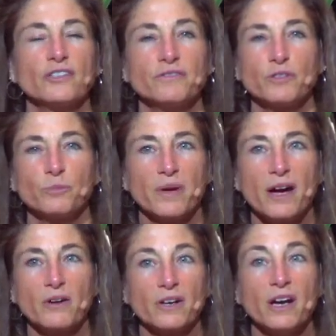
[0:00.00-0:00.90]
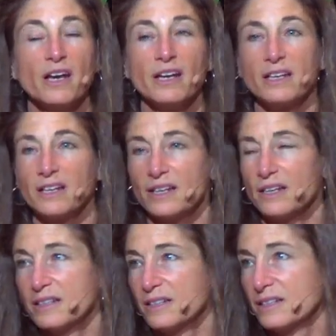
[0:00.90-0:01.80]
You feel power
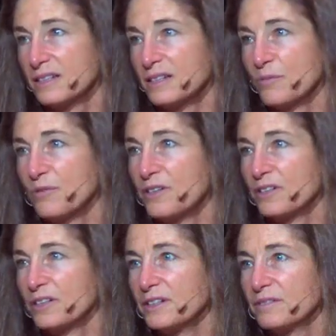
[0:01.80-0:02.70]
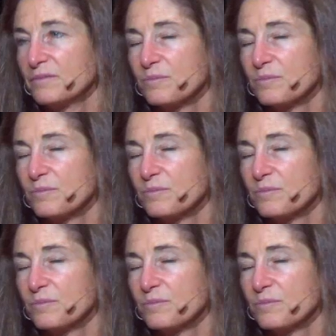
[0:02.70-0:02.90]
temporarily.